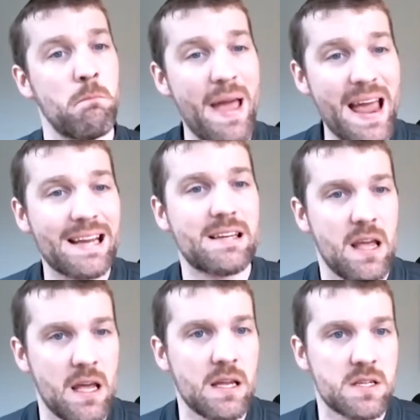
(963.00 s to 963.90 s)
baked
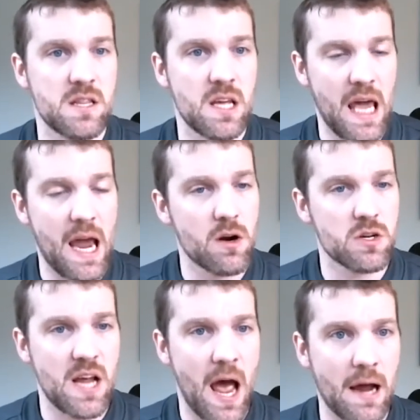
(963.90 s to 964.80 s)
into the CARES
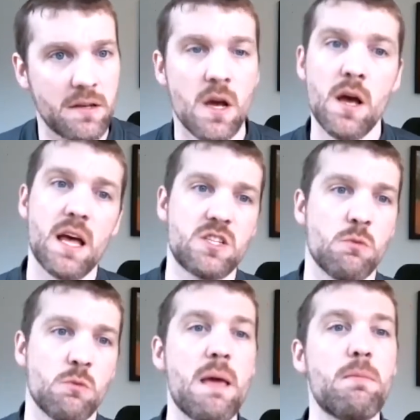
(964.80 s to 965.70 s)
Act. And so
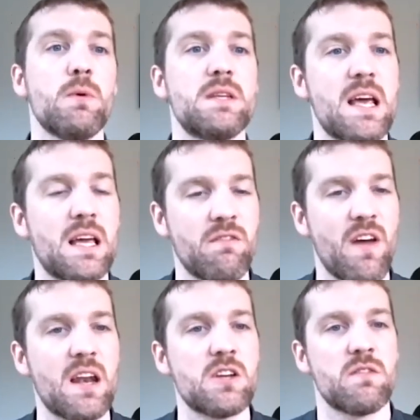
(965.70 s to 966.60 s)
maybe we take
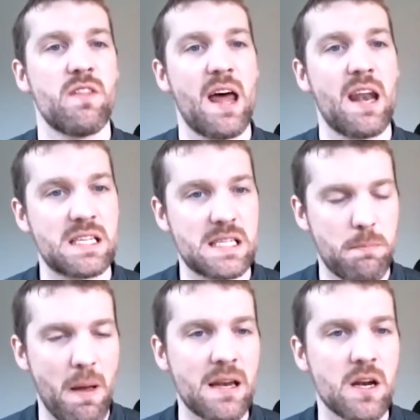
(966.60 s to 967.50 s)
advantage of that
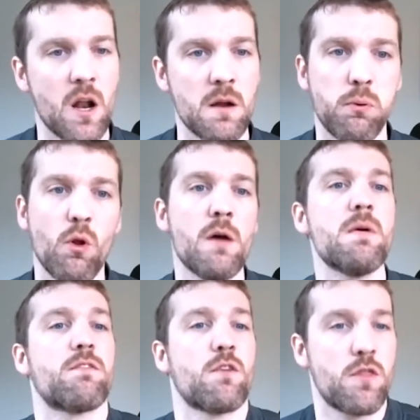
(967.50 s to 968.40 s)
expanded unemployment
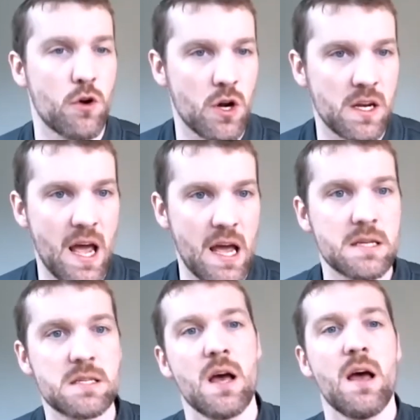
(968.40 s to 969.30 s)
for 30
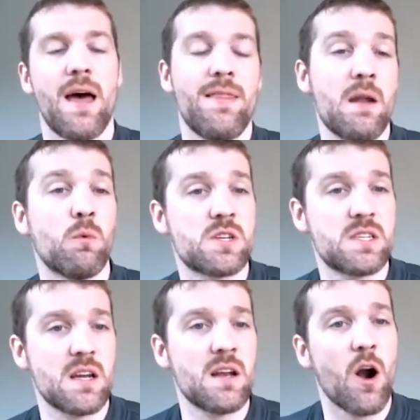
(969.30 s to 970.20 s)
days, and then we're
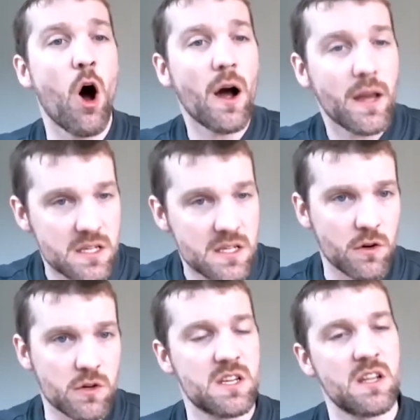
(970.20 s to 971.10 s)
sitting at August
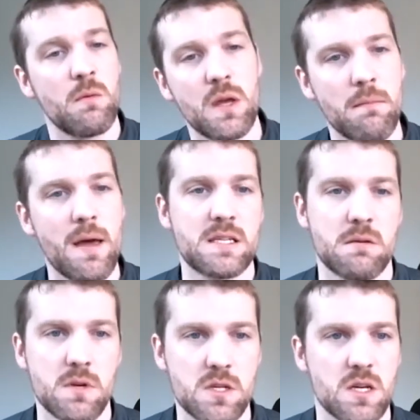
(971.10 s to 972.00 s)
1st, and then we can make some
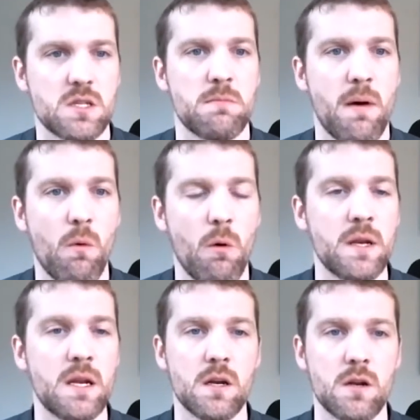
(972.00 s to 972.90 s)
decisions about what we
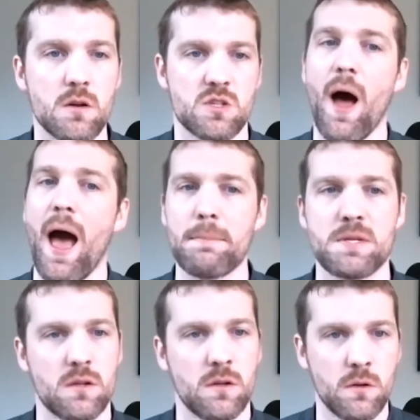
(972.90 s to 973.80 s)
need to do. So
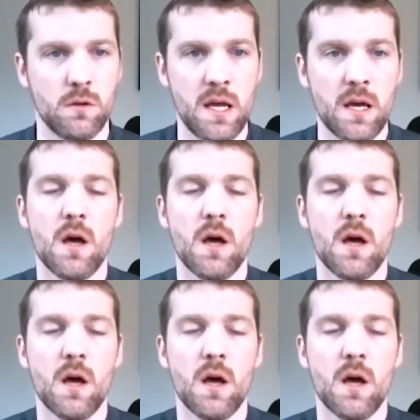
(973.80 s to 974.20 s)
absolutely,